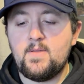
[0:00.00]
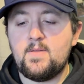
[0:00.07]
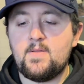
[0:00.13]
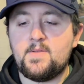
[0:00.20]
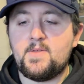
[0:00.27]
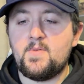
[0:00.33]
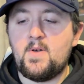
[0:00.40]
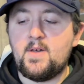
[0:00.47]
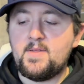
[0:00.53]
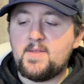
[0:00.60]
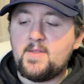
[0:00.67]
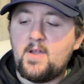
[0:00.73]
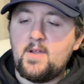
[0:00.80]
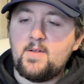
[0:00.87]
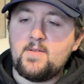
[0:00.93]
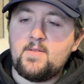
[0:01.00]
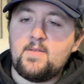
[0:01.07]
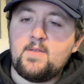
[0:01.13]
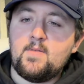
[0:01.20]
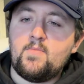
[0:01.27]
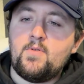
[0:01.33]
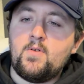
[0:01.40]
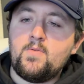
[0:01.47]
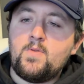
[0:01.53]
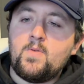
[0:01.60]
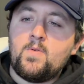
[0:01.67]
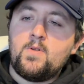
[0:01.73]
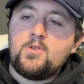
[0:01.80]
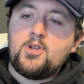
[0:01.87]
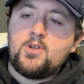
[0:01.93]
So I'll start the
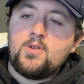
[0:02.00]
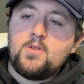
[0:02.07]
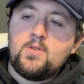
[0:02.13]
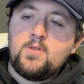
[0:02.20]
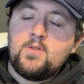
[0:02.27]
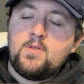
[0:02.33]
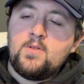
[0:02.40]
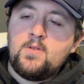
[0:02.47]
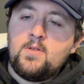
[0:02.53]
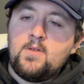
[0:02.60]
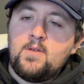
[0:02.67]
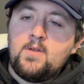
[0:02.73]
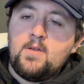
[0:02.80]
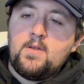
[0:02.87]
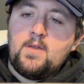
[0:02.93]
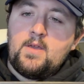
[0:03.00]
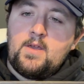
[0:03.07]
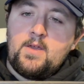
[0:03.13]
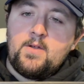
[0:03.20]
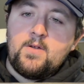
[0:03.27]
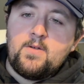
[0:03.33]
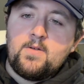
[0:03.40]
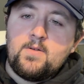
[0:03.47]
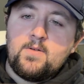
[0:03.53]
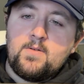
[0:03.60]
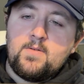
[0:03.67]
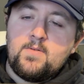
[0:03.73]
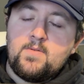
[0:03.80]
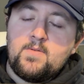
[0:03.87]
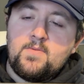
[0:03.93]
blowtorch here,
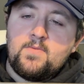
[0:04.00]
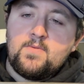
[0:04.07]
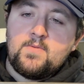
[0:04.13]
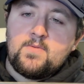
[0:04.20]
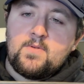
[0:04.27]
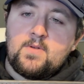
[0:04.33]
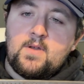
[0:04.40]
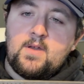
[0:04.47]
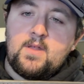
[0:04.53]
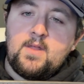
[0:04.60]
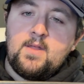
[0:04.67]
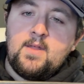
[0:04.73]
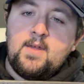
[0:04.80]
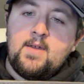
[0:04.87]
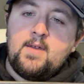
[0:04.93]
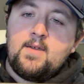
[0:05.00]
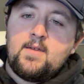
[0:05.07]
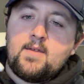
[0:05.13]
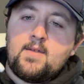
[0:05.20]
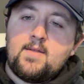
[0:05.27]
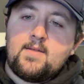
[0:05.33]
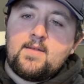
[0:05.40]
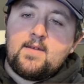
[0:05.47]
okay? Because